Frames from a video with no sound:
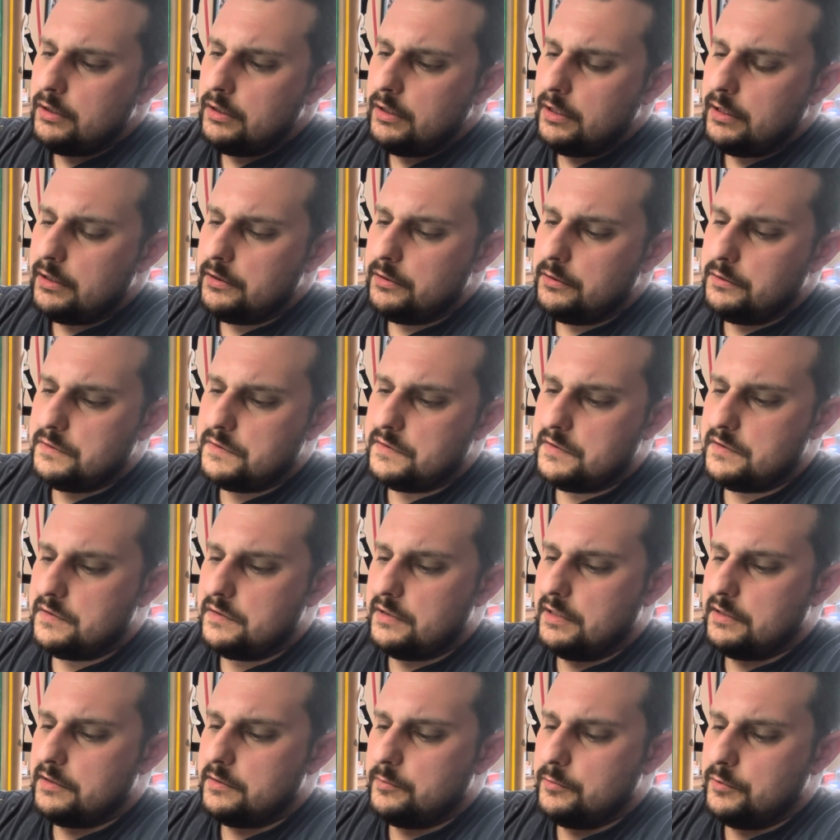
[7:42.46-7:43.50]
I know this is
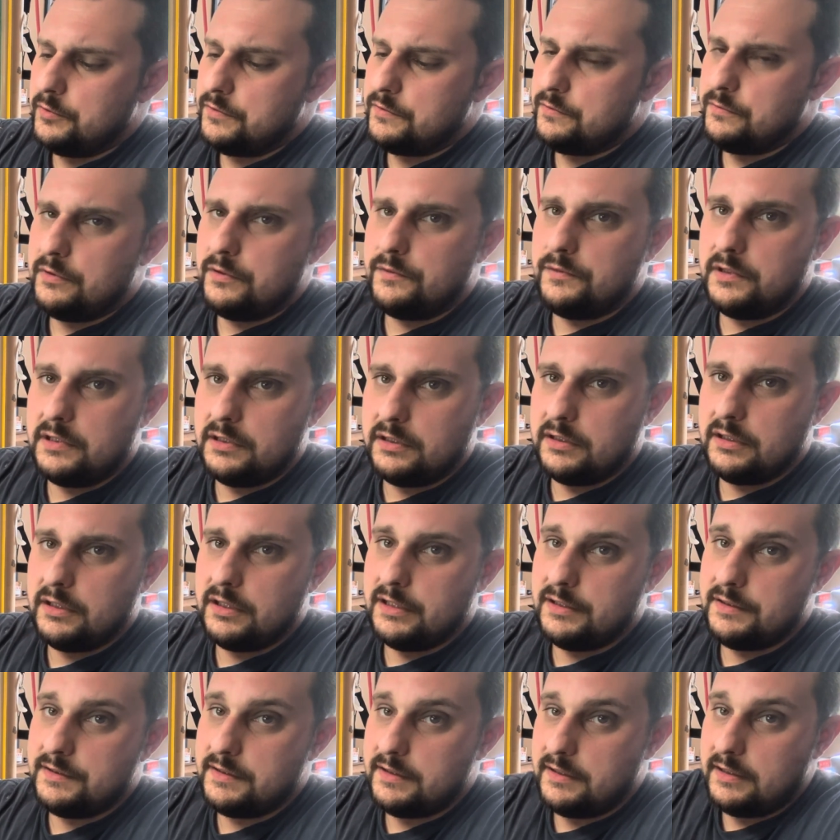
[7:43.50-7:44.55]
not the most riveting
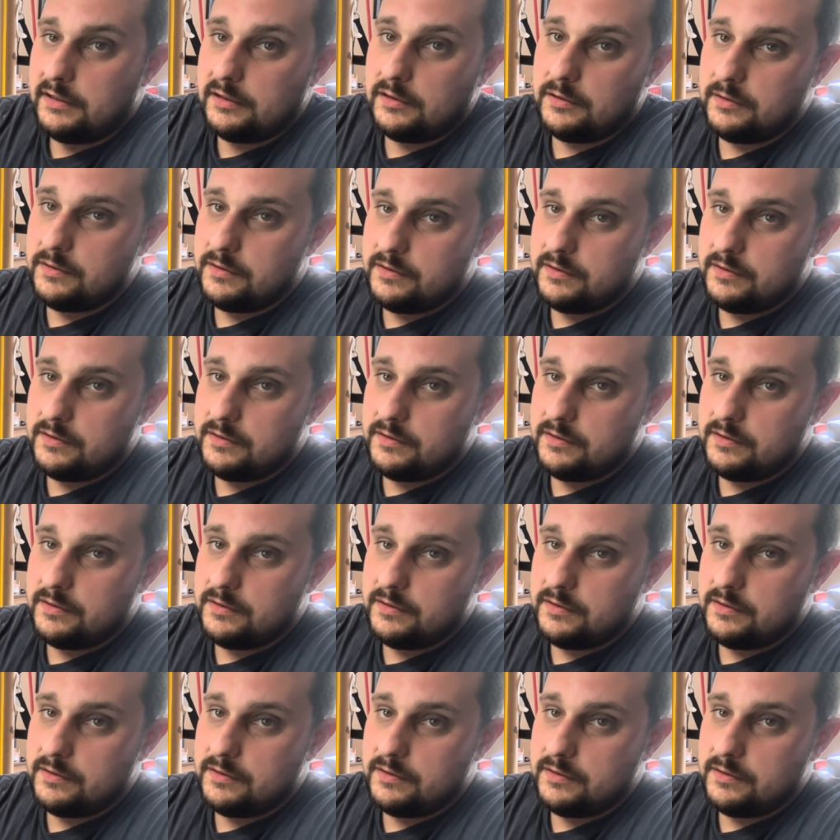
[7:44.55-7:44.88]
content,